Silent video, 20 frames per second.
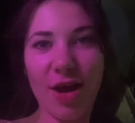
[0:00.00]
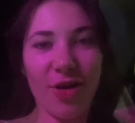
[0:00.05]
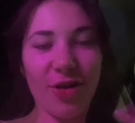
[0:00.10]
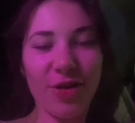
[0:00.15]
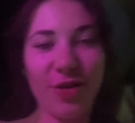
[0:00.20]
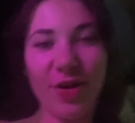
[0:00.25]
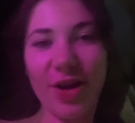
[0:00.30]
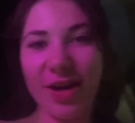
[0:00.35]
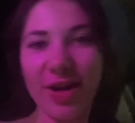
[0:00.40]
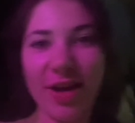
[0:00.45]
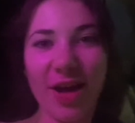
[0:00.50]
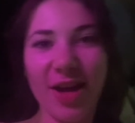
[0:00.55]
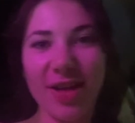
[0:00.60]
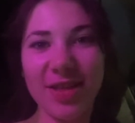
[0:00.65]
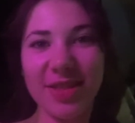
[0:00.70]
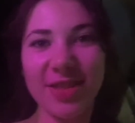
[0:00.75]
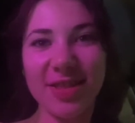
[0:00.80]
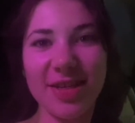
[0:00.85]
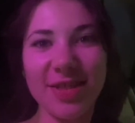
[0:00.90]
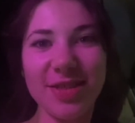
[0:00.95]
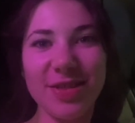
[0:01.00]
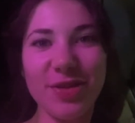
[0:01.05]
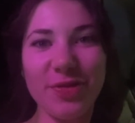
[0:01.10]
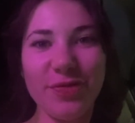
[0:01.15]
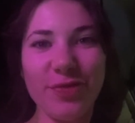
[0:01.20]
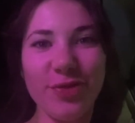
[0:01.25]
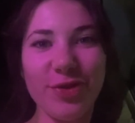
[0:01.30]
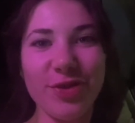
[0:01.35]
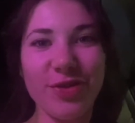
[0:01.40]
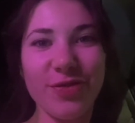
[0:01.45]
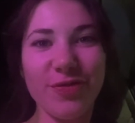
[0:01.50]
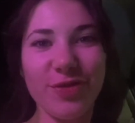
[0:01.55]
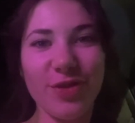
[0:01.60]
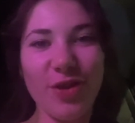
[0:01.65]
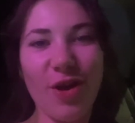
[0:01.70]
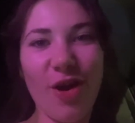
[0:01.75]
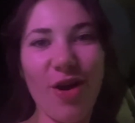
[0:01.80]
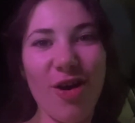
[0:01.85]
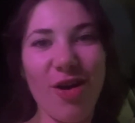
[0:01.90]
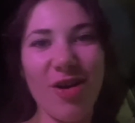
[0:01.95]
Alright, guys, that's it for the
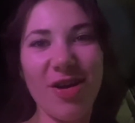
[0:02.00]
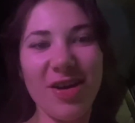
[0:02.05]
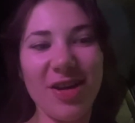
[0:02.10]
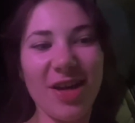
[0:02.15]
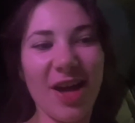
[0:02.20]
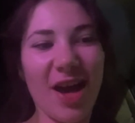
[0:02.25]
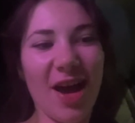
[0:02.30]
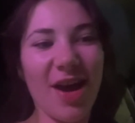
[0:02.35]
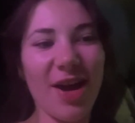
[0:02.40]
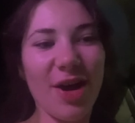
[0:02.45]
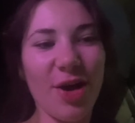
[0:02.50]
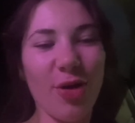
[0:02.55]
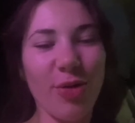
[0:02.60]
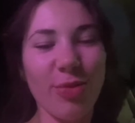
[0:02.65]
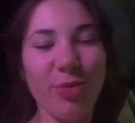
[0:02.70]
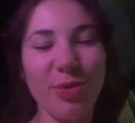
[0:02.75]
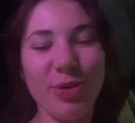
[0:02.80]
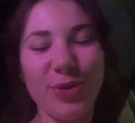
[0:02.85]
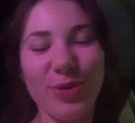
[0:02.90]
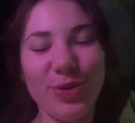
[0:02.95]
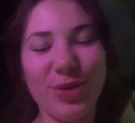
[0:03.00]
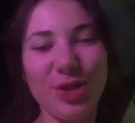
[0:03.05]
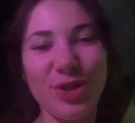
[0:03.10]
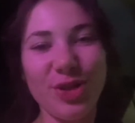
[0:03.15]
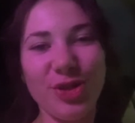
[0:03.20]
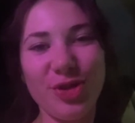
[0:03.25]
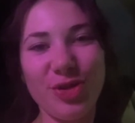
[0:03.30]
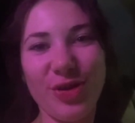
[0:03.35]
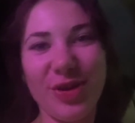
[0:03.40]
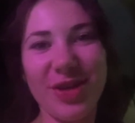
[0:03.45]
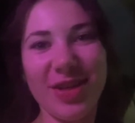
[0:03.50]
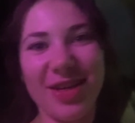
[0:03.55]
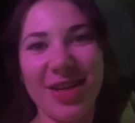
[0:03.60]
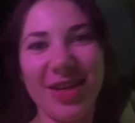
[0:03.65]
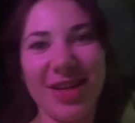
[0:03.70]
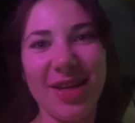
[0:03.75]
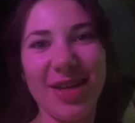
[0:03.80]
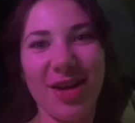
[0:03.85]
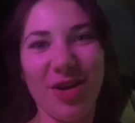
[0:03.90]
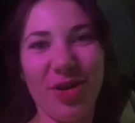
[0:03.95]
vlog. I hope you enjoyed
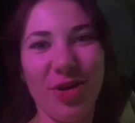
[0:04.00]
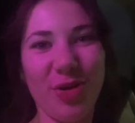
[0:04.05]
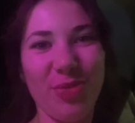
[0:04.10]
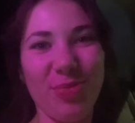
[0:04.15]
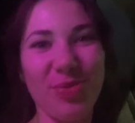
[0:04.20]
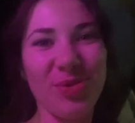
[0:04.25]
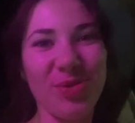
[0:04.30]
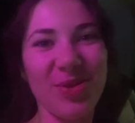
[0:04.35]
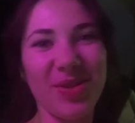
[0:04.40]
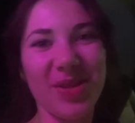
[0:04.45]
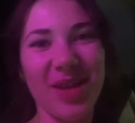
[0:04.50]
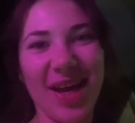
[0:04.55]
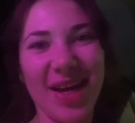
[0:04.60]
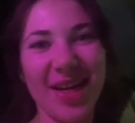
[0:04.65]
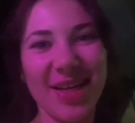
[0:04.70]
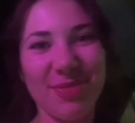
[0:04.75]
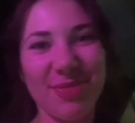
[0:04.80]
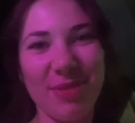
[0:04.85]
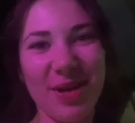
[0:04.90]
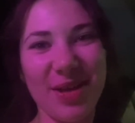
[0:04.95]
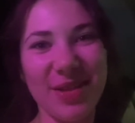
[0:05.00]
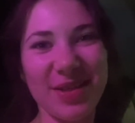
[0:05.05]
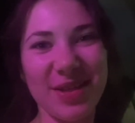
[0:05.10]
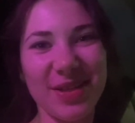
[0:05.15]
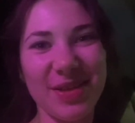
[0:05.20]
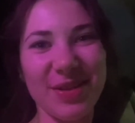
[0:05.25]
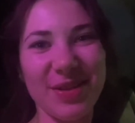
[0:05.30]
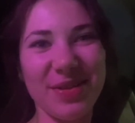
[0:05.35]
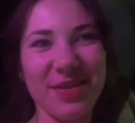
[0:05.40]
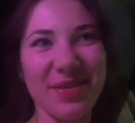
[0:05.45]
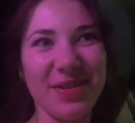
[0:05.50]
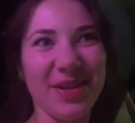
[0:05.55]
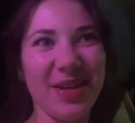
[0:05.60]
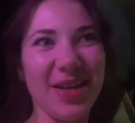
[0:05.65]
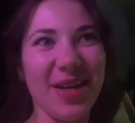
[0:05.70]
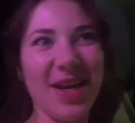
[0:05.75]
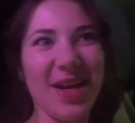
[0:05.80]
it. I hope you like my little